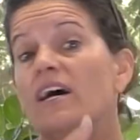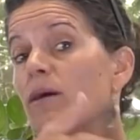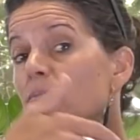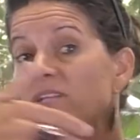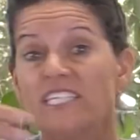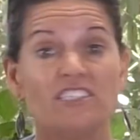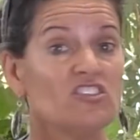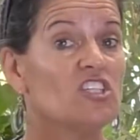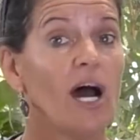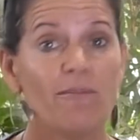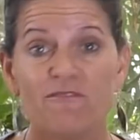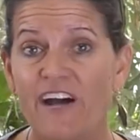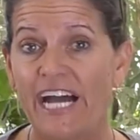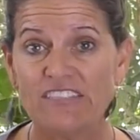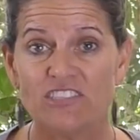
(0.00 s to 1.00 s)
please
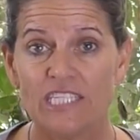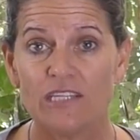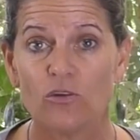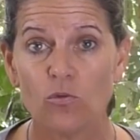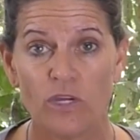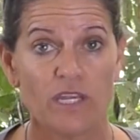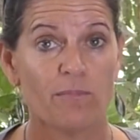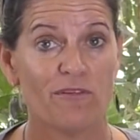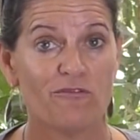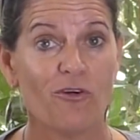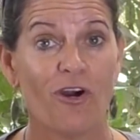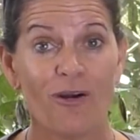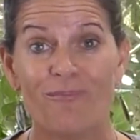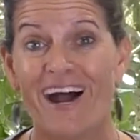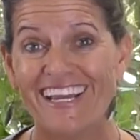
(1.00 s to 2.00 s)
stop fasting the week
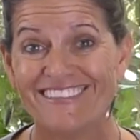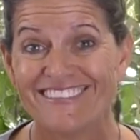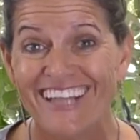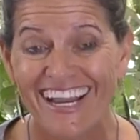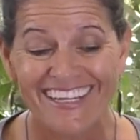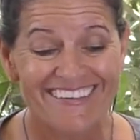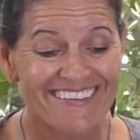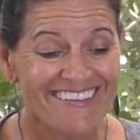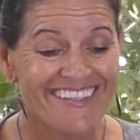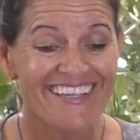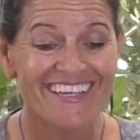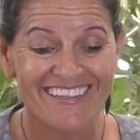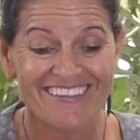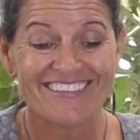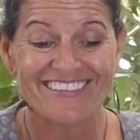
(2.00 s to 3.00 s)
before my cycle,
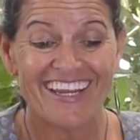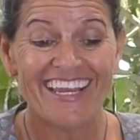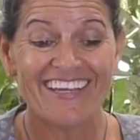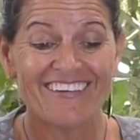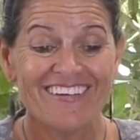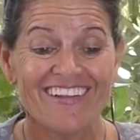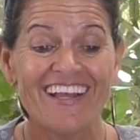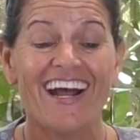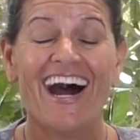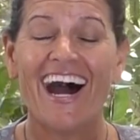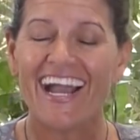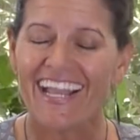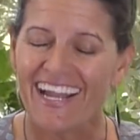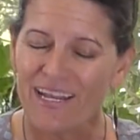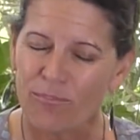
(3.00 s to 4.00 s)
your cycle,
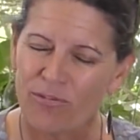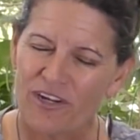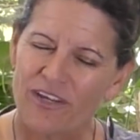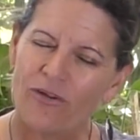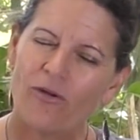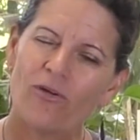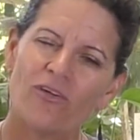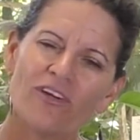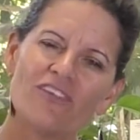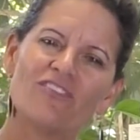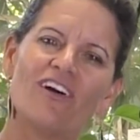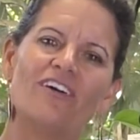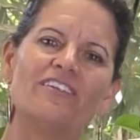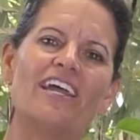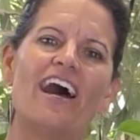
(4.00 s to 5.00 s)
I gotta bring
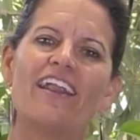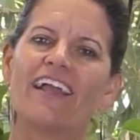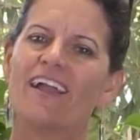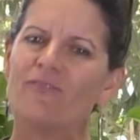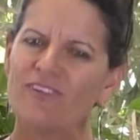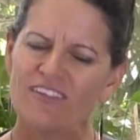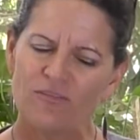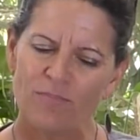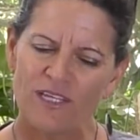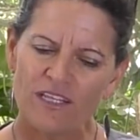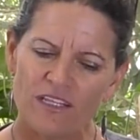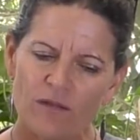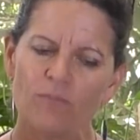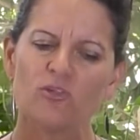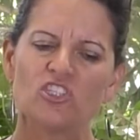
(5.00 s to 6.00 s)
cortisol down, let's be a
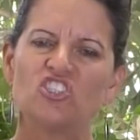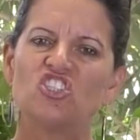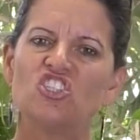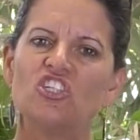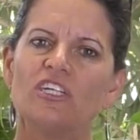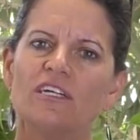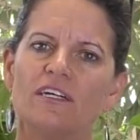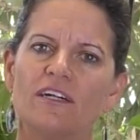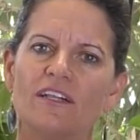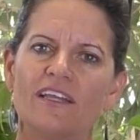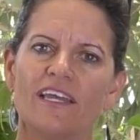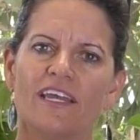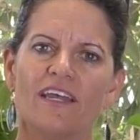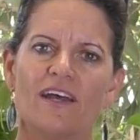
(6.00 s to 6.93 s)
little more chill.